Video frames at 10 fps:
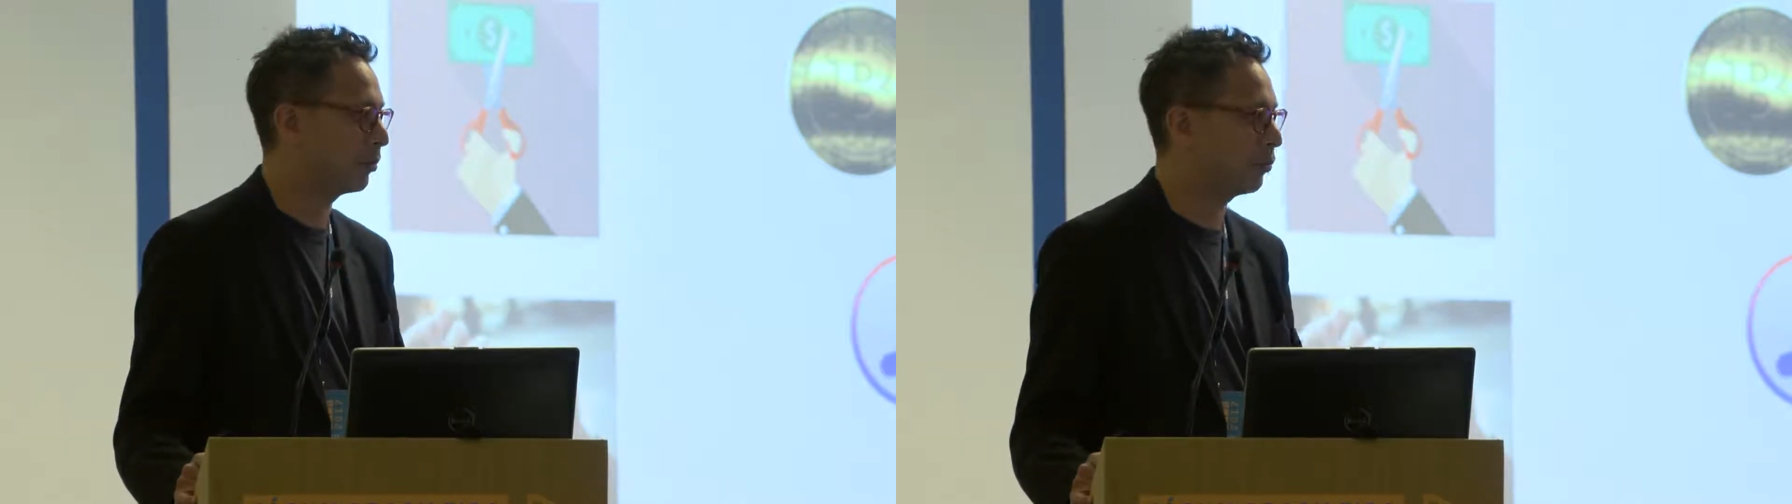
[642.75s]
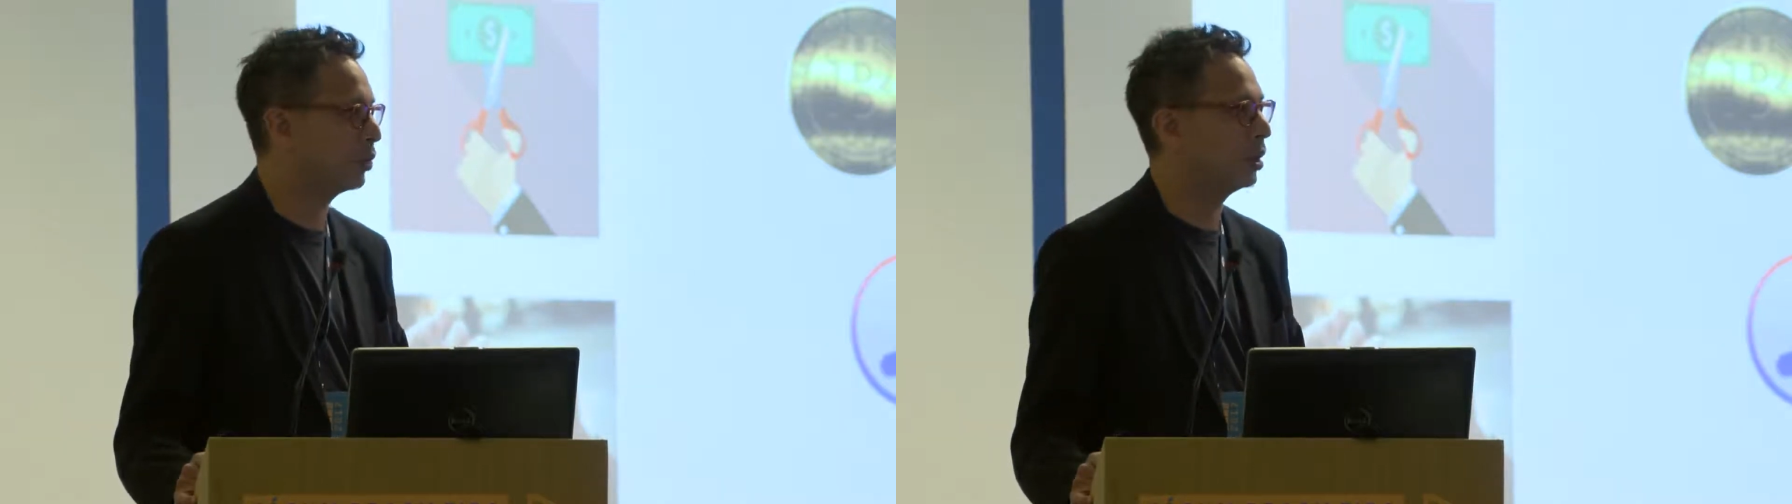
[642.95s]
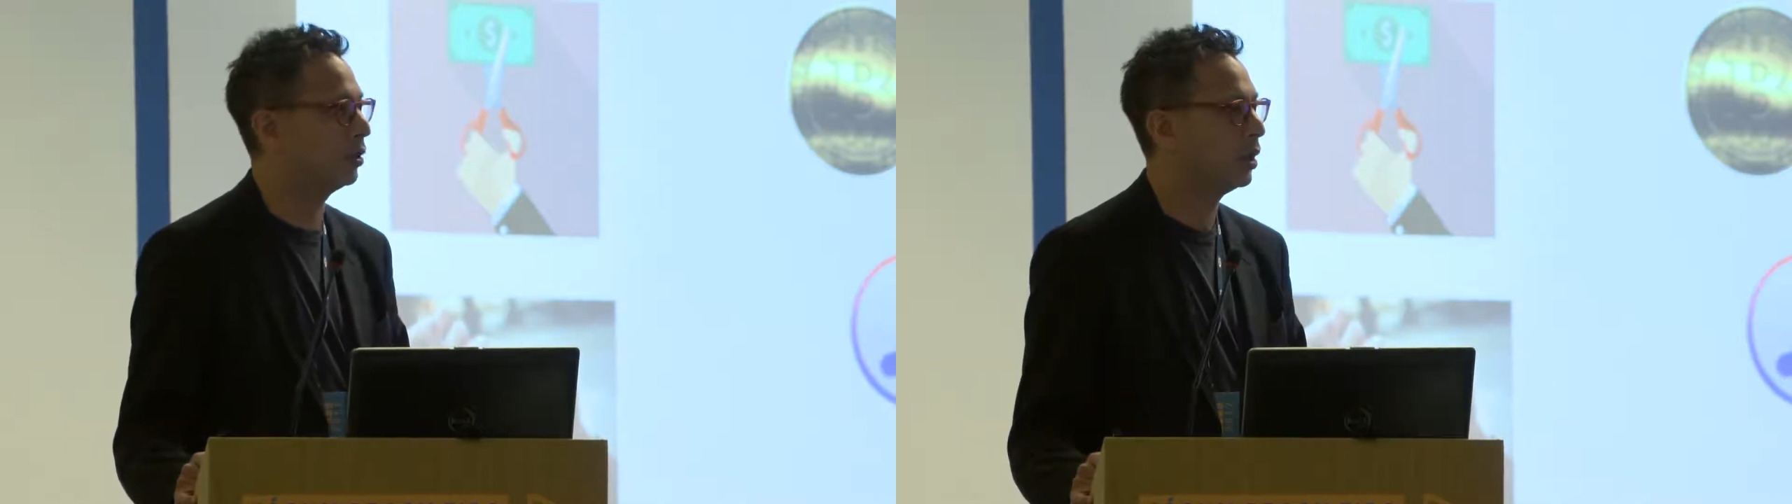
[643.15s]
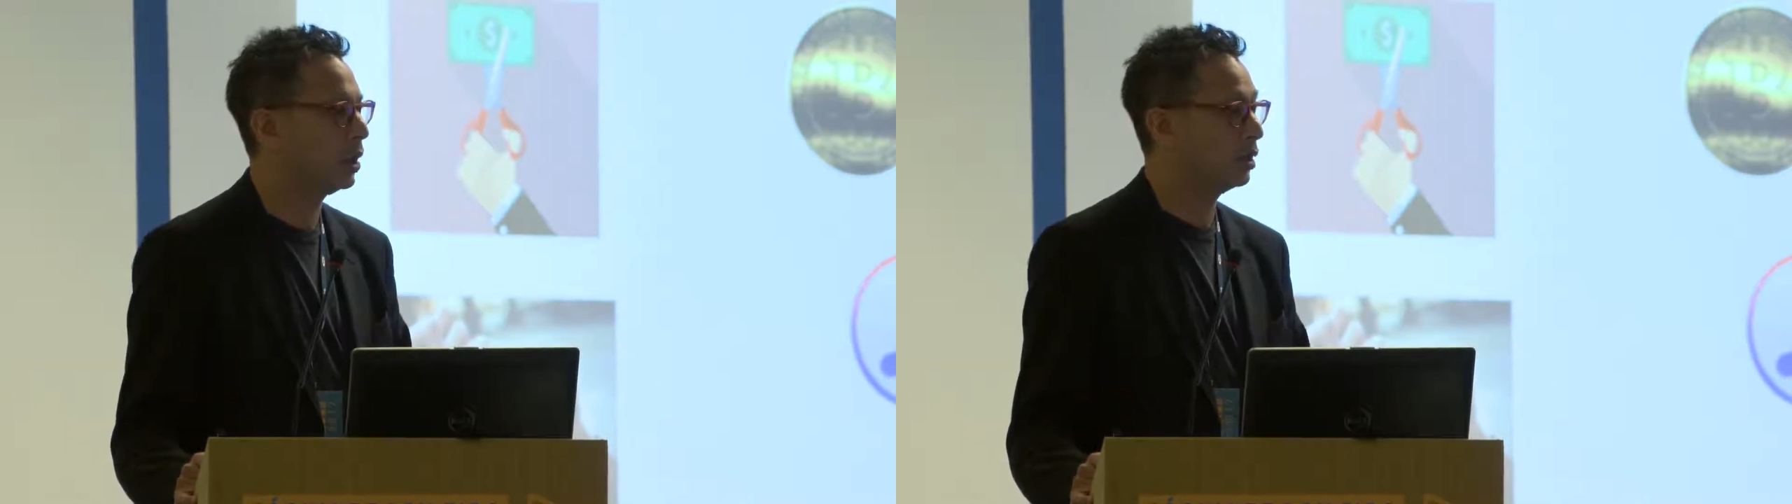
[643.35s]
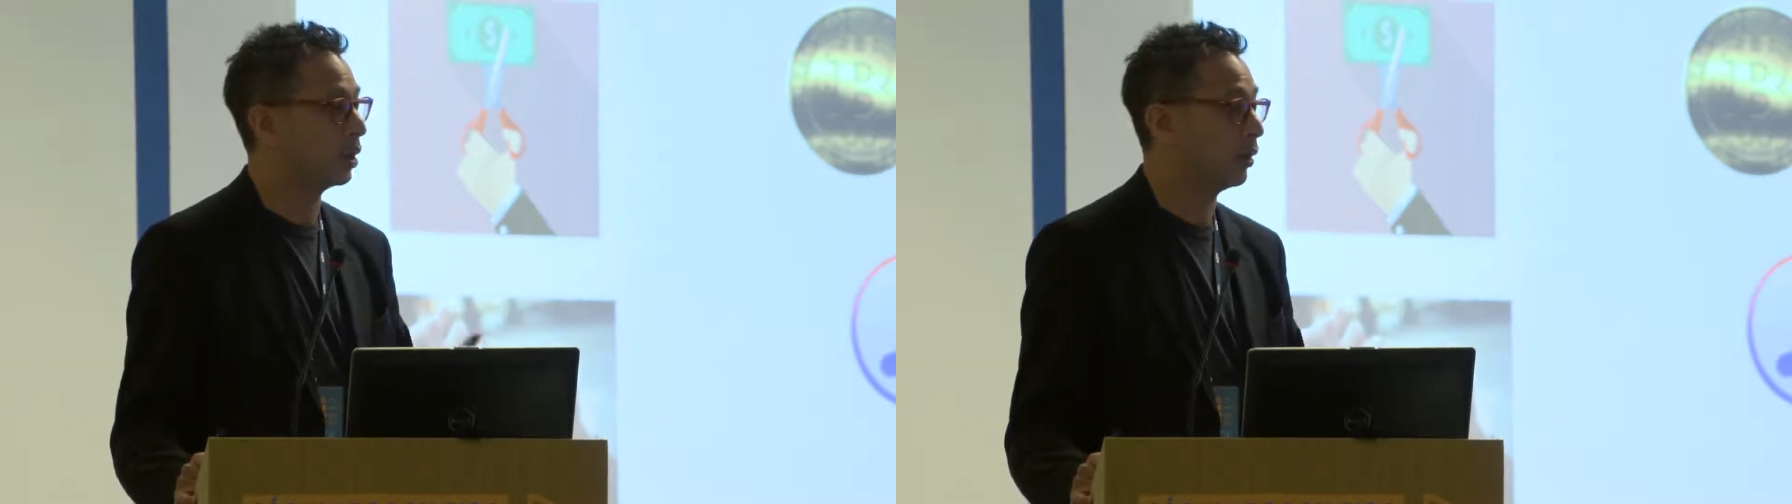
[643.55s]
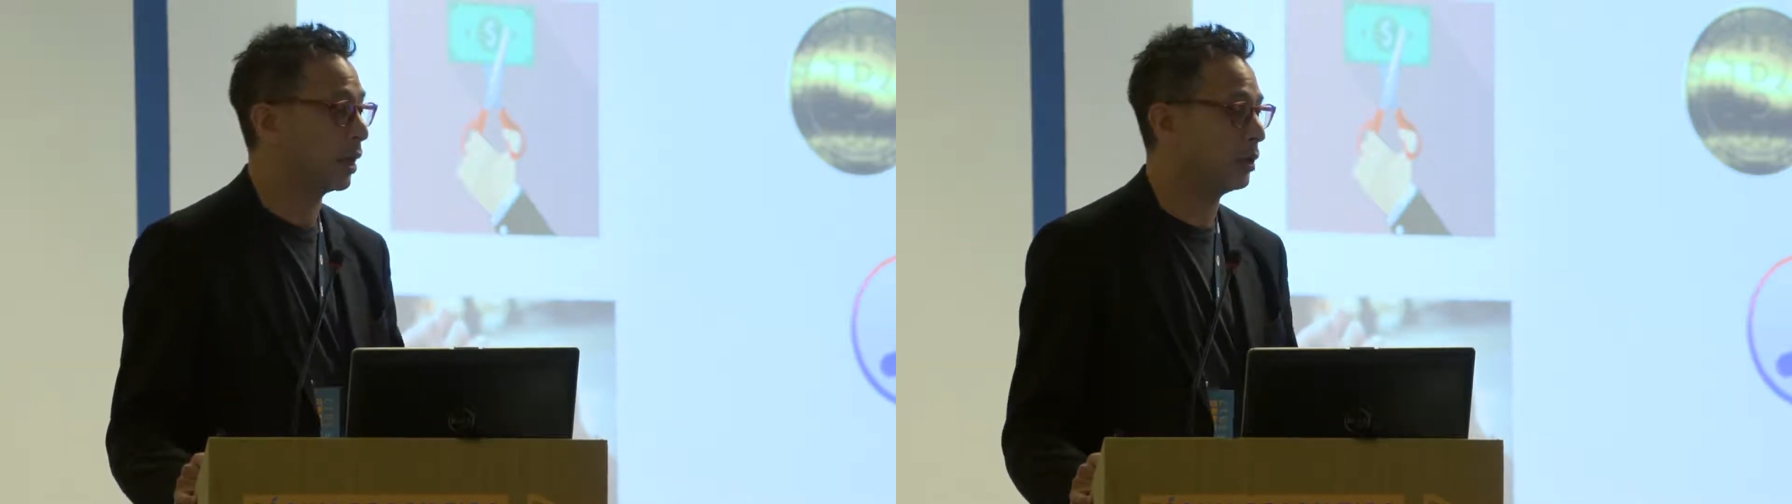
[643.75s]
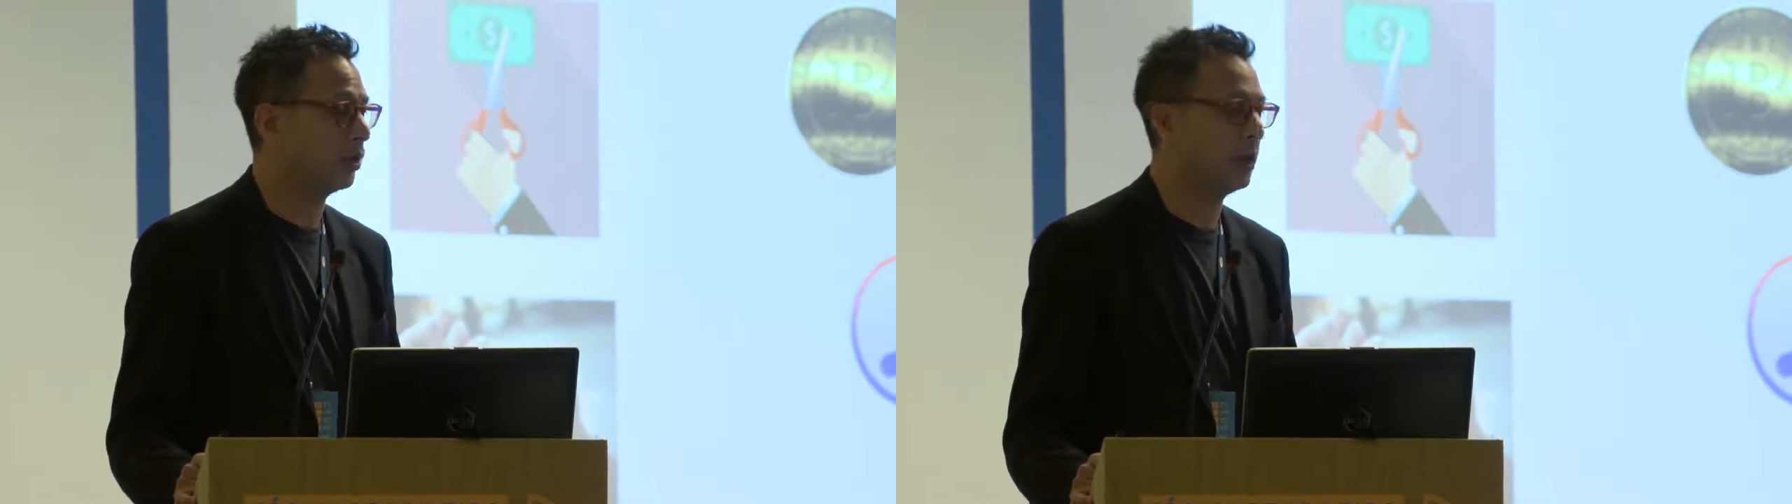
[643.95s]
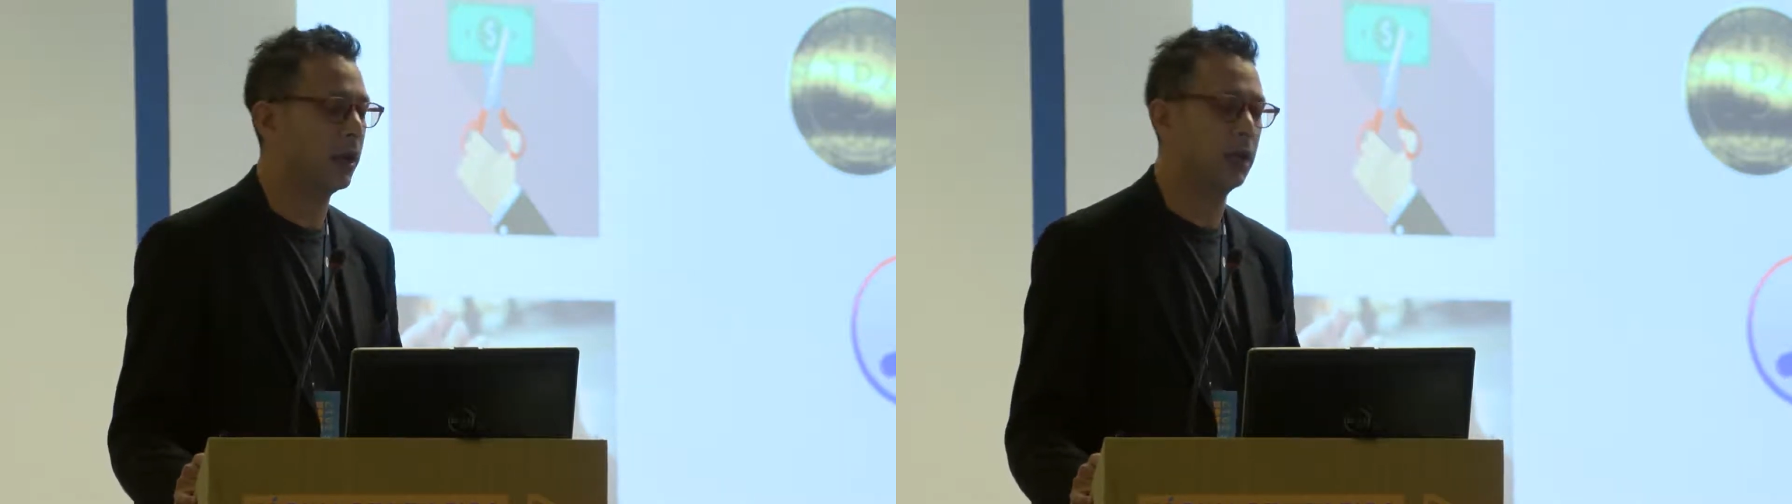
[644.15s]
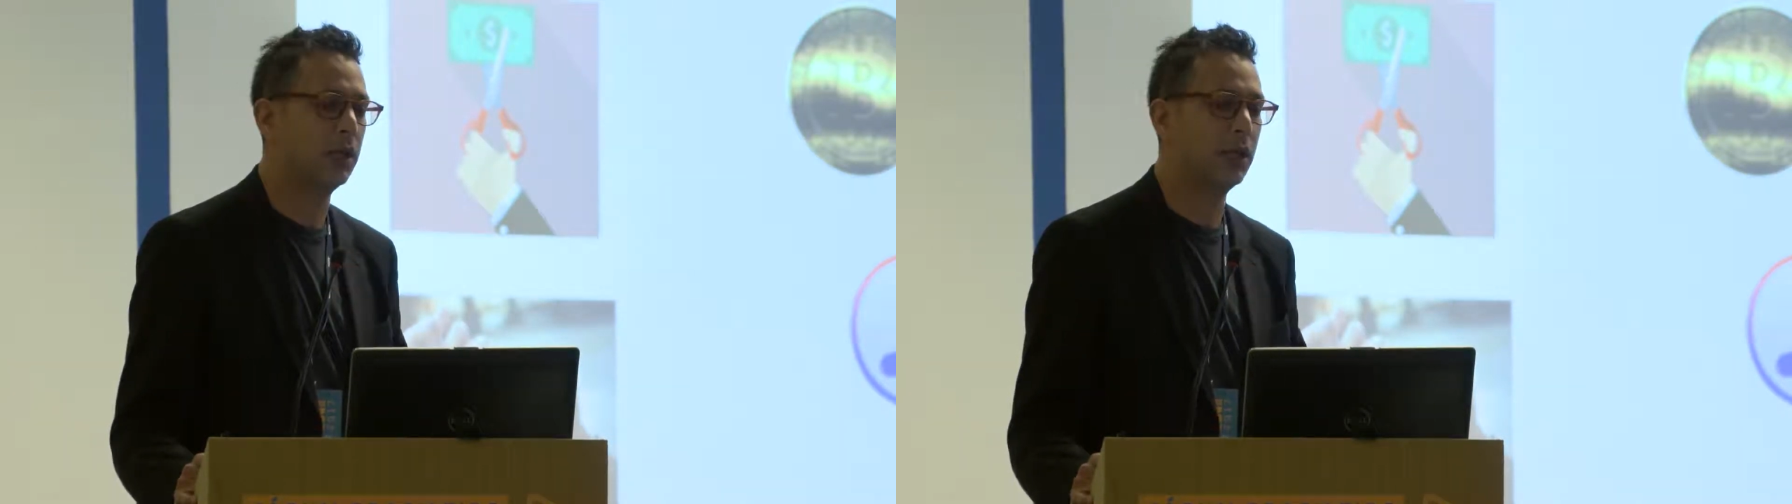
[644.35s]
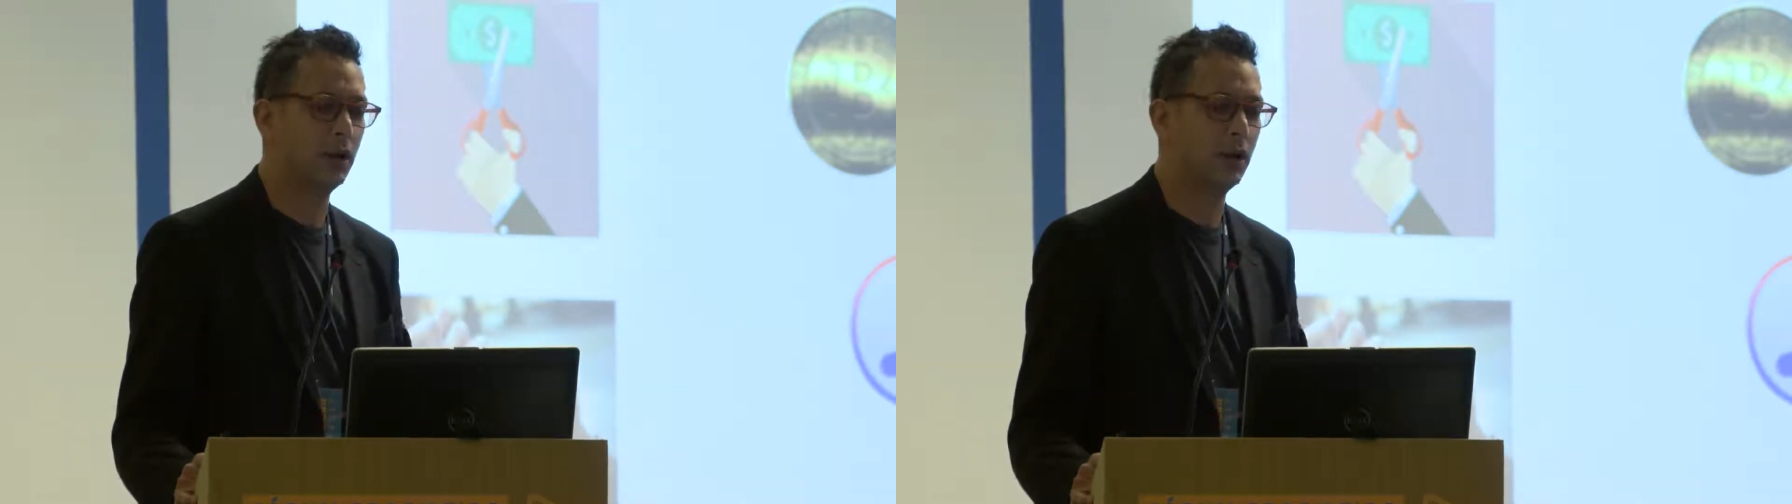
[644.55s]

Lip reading: before you donate your money